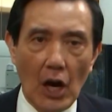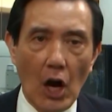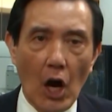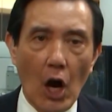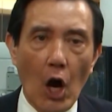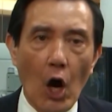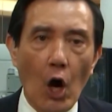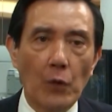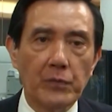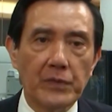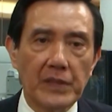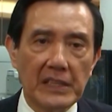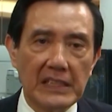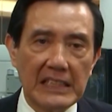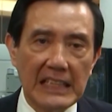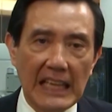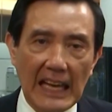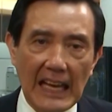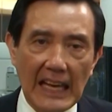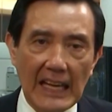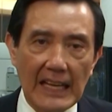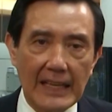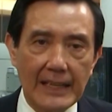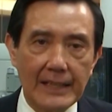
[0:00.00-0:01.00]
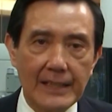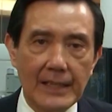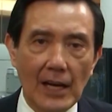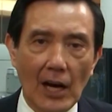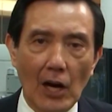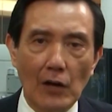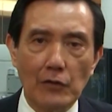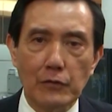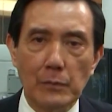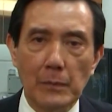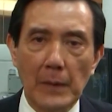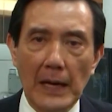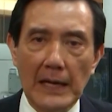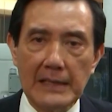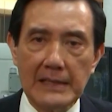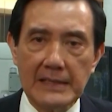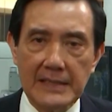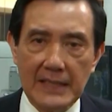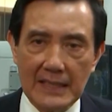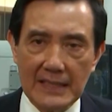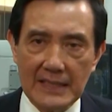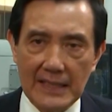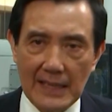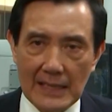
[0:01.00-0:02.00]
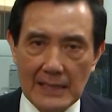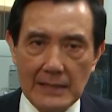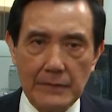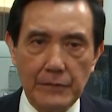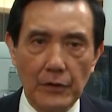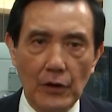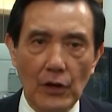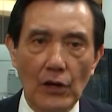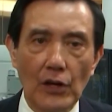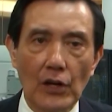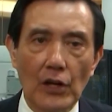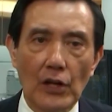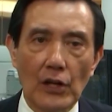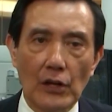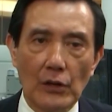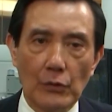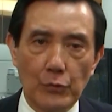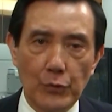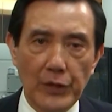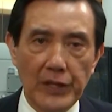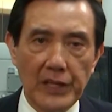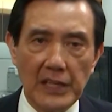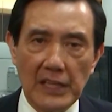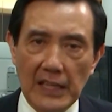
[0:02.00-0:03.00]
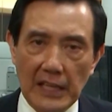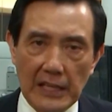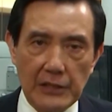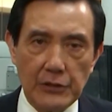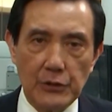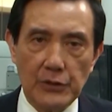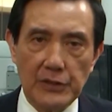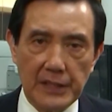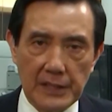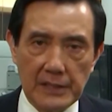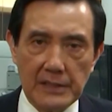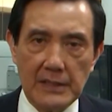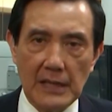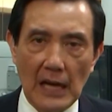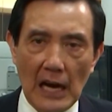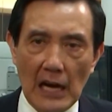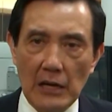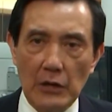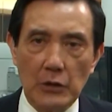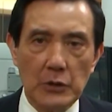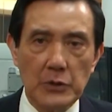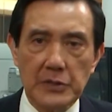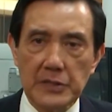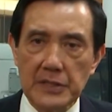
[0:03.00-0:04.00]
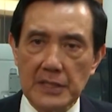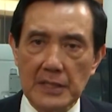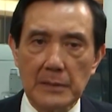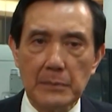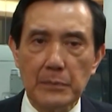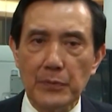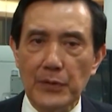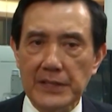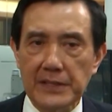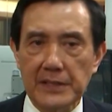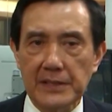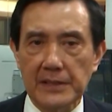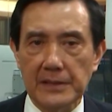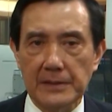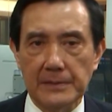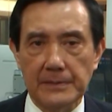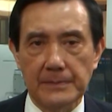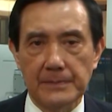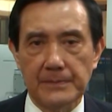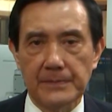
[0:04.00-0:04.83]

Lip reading: on the day of my successful re-election as ROC president,